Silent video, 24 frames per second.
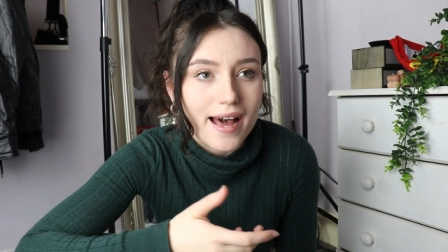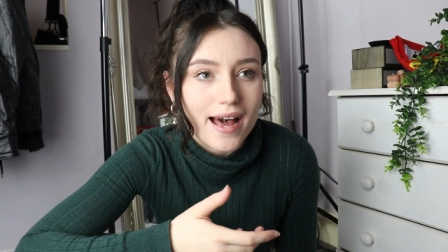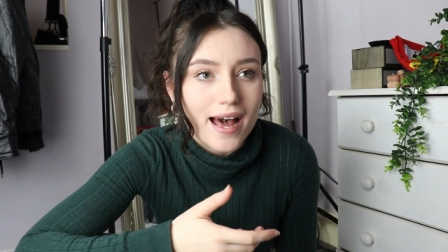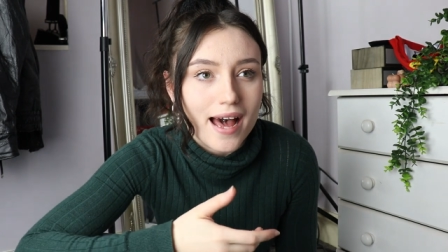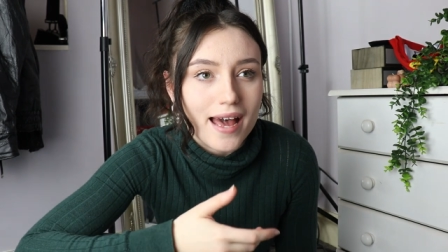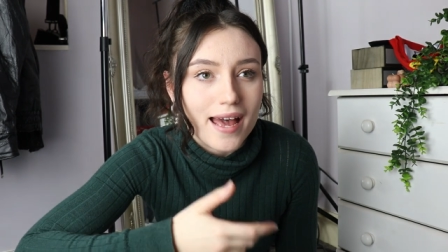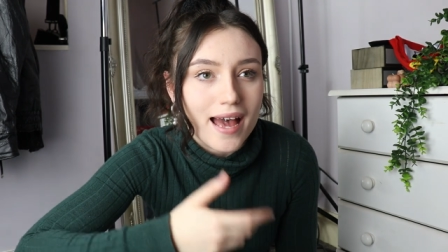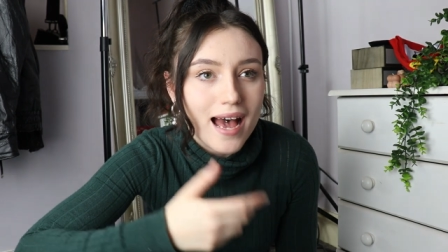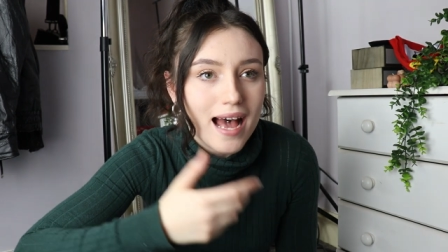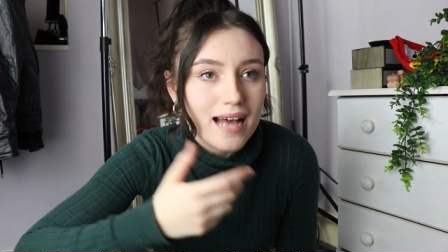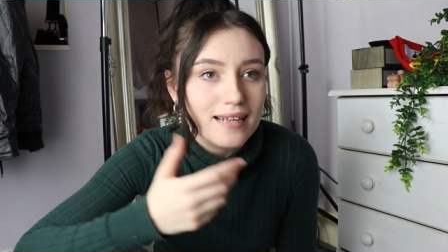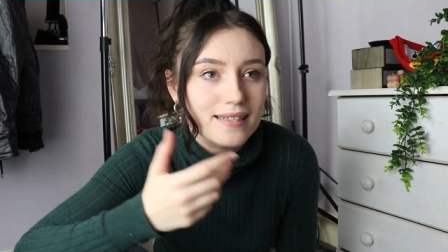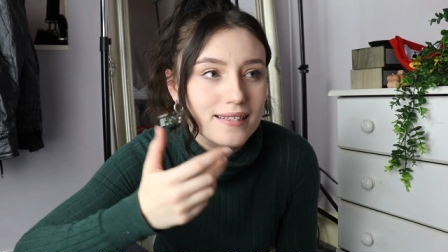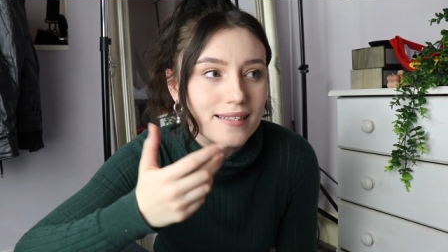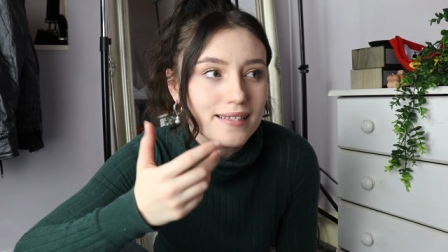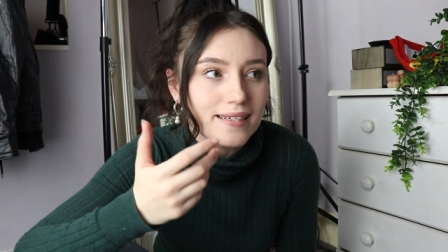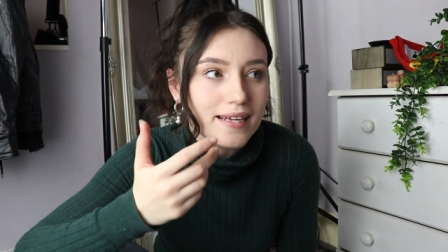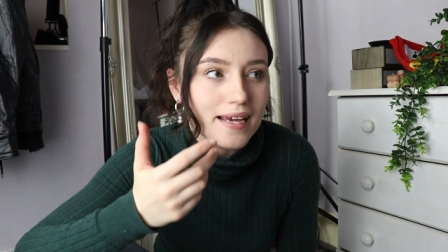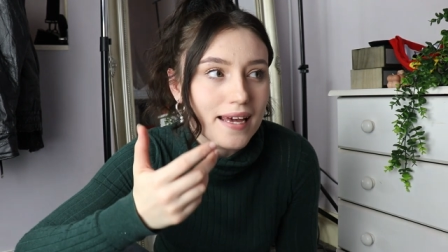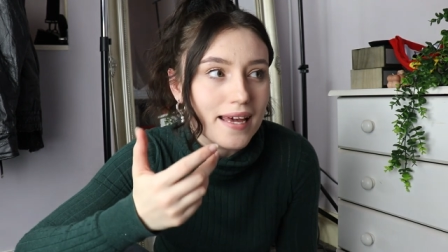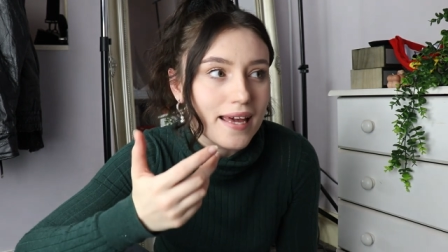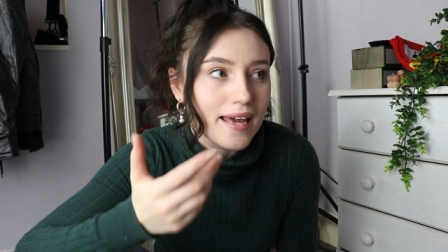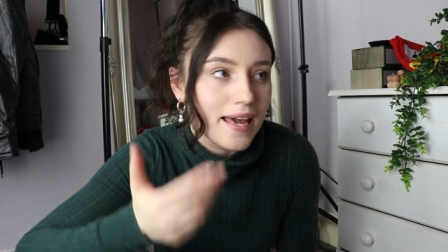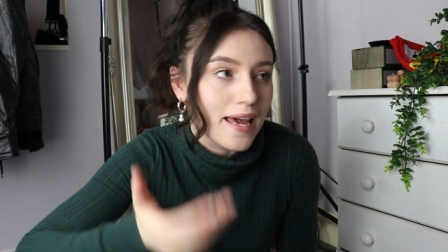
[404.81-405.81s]
I
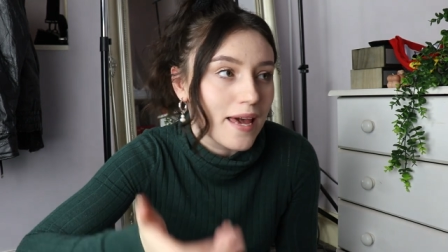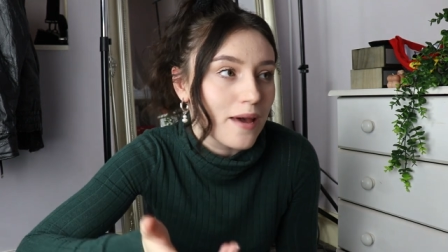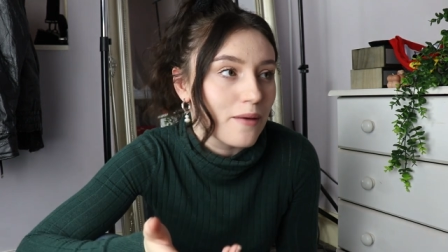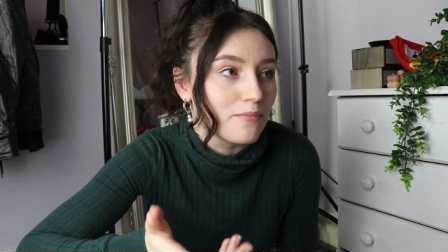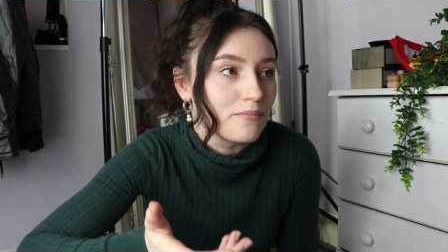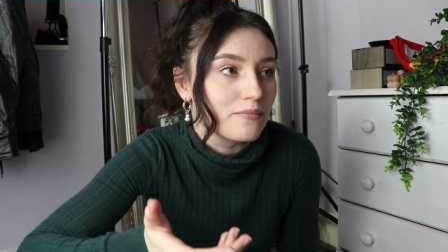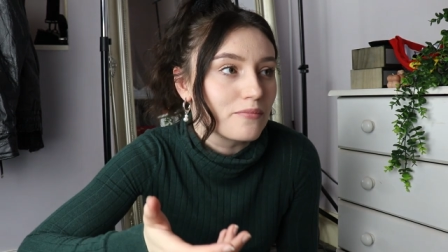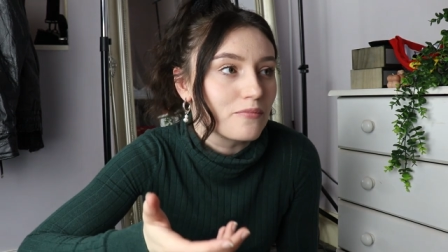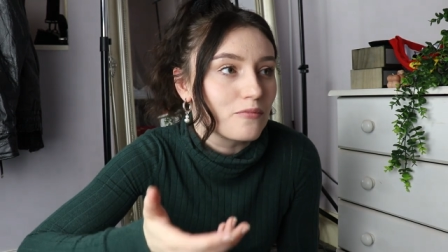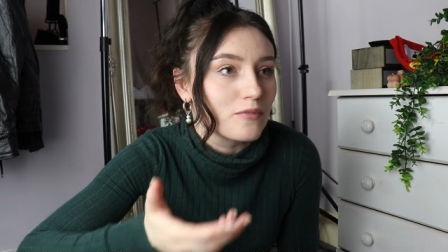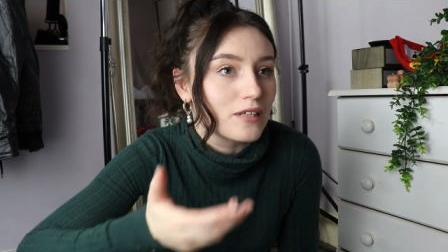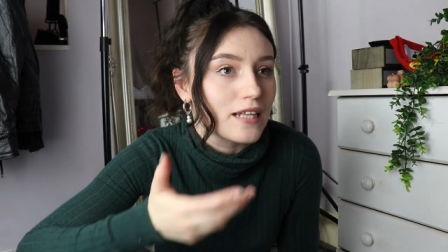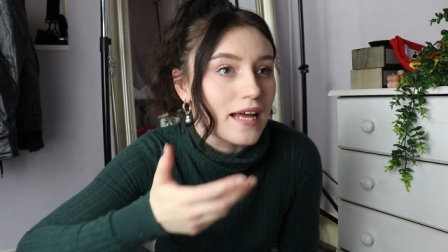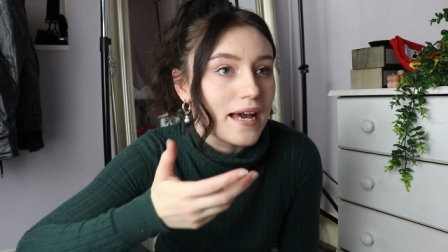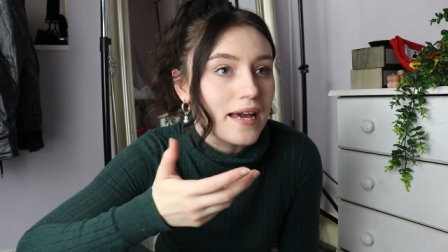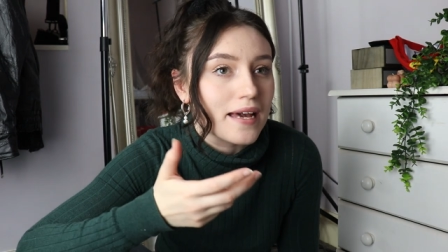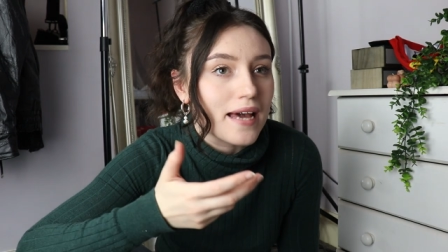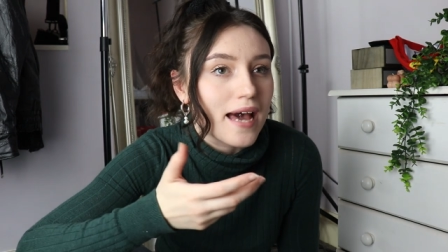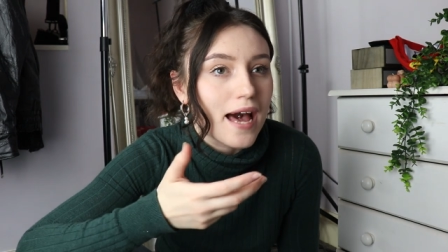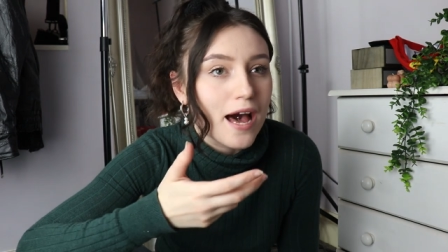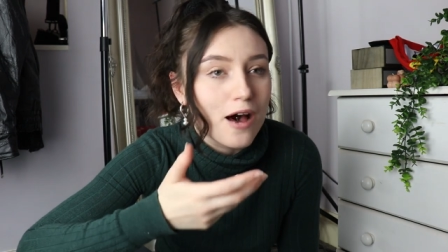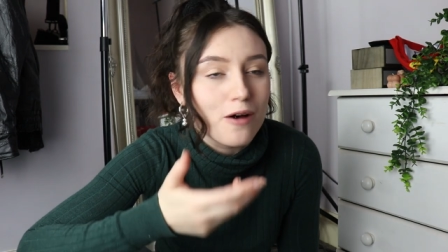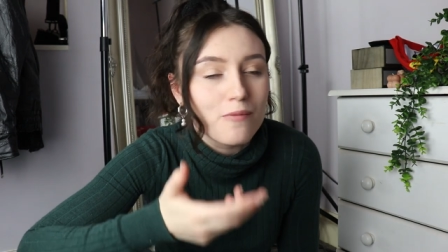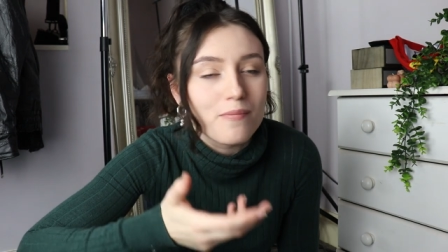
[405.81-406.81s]
asked him
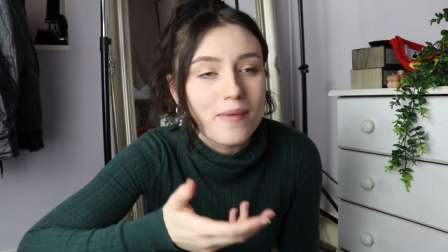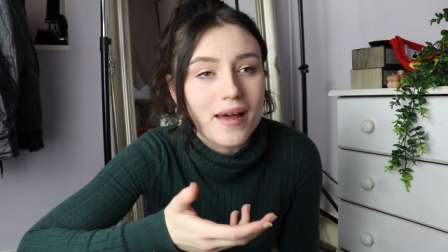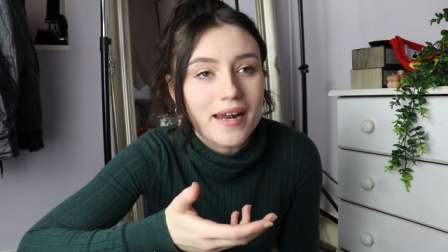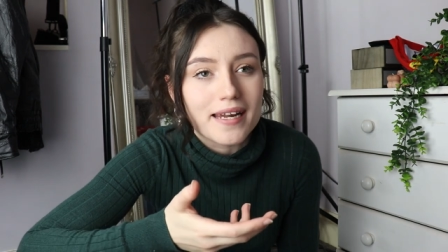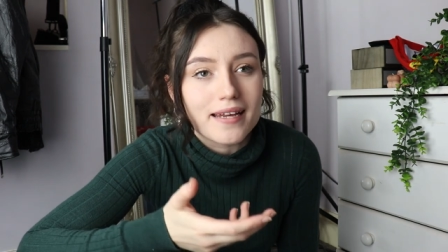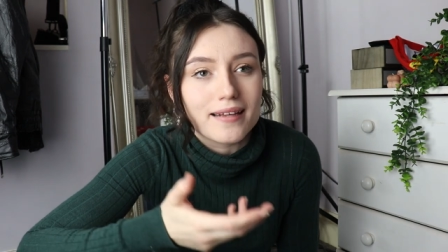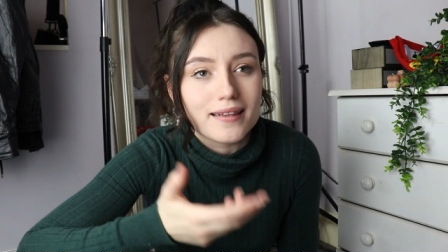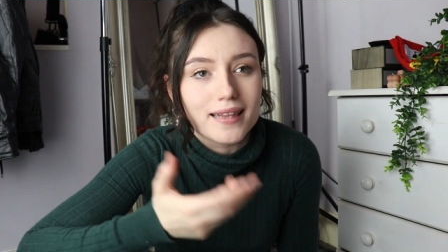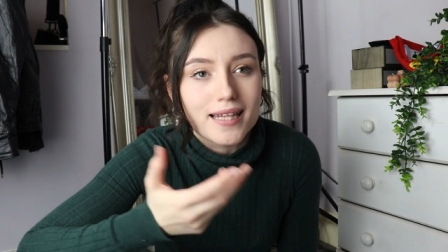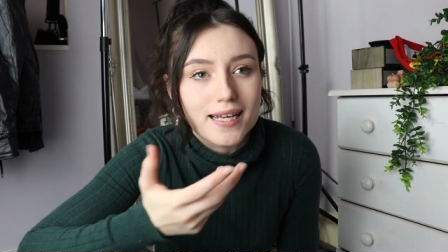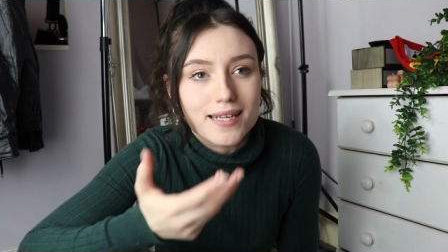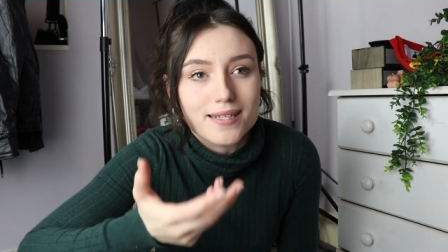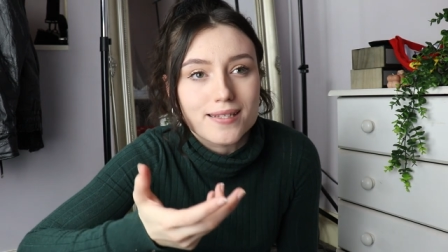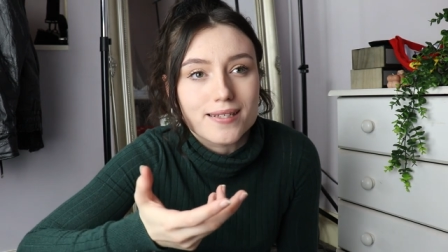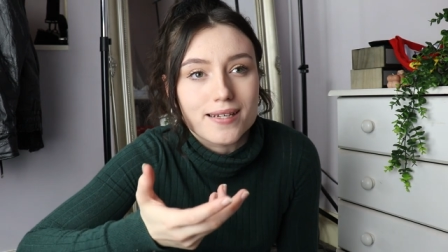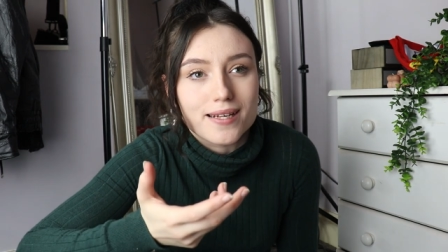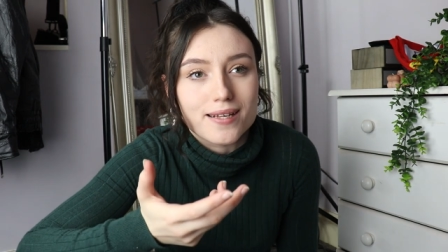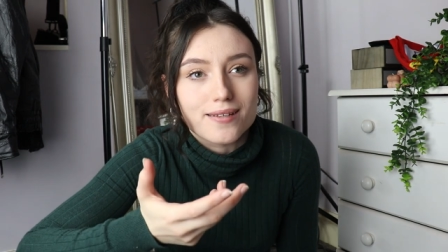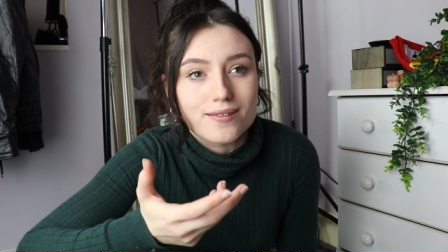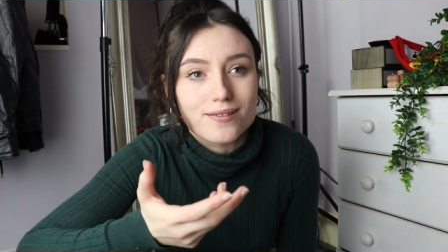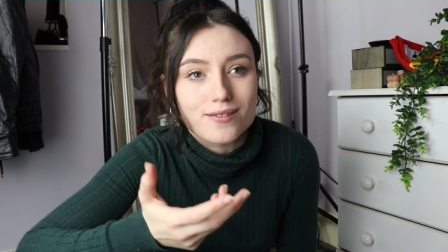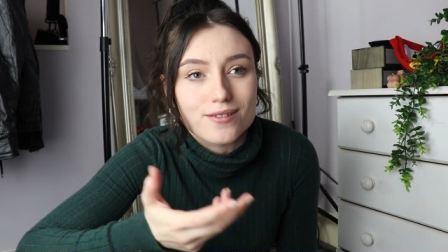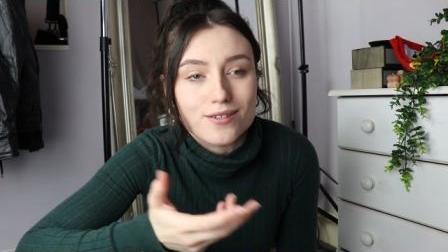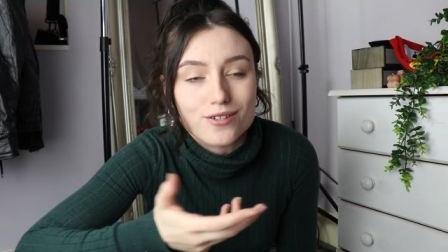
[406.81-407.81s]
like how many
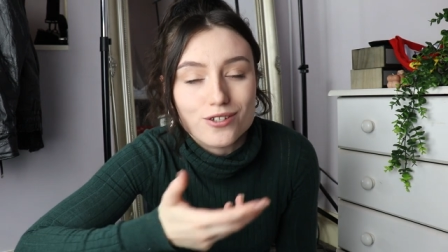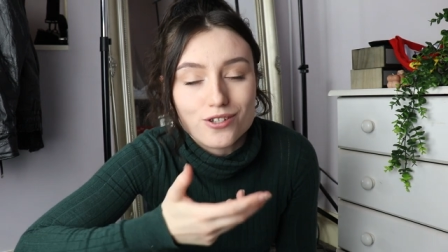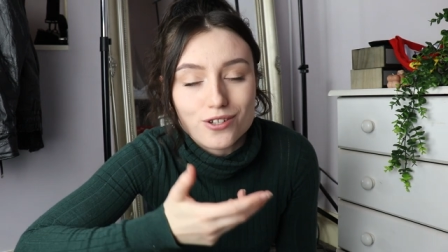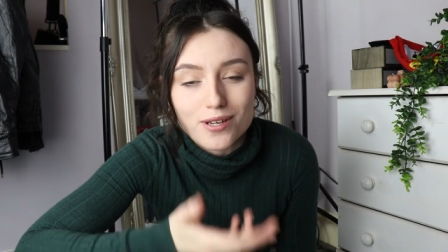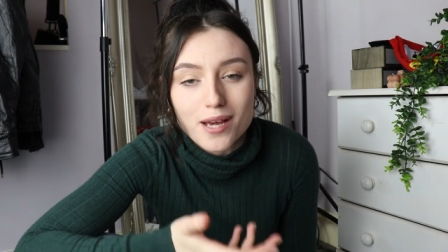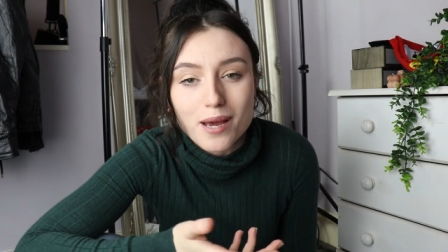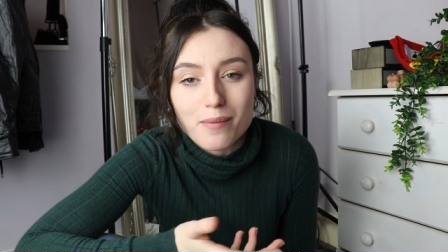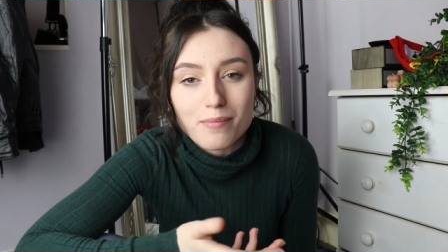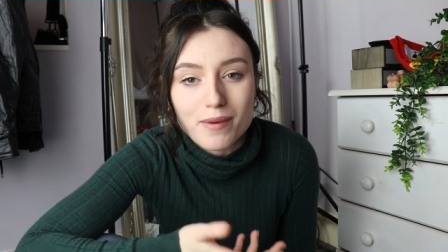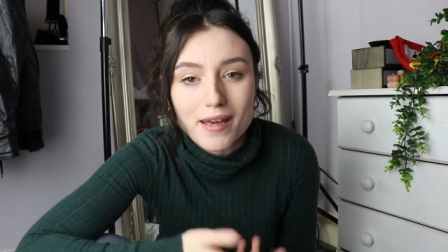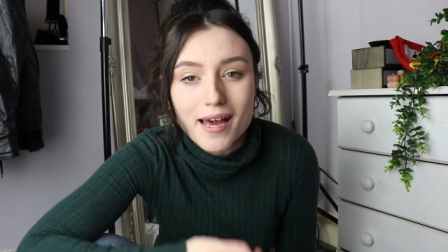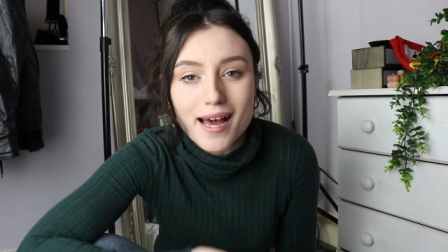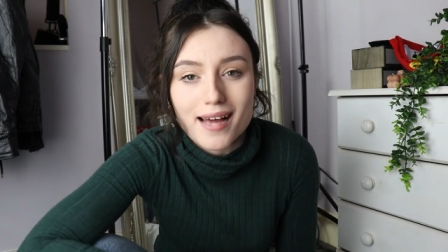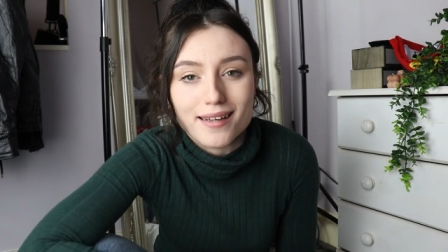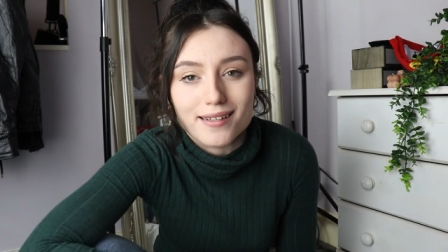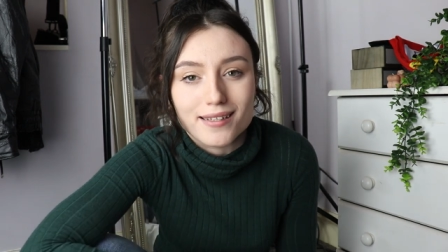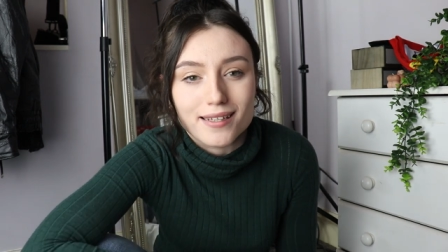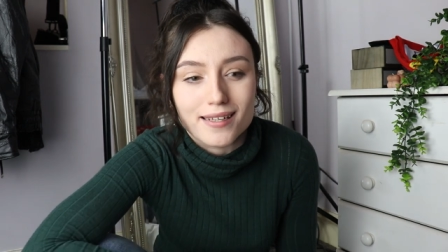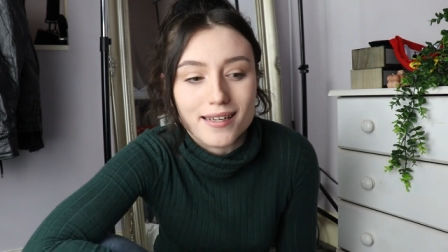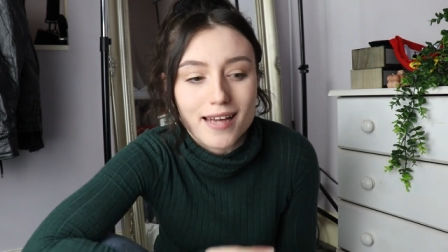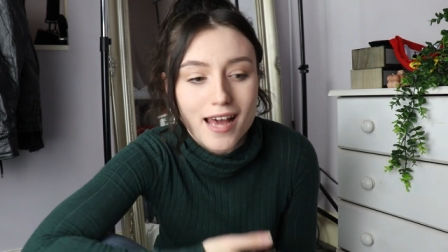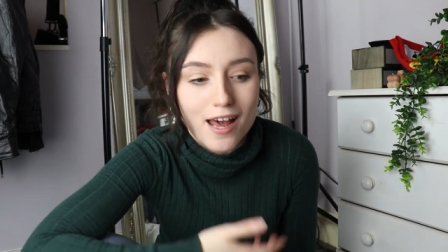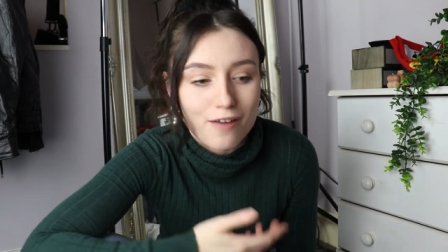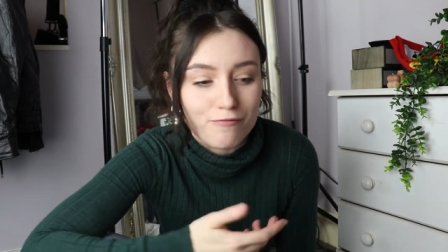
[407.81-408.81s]
listings should I be adding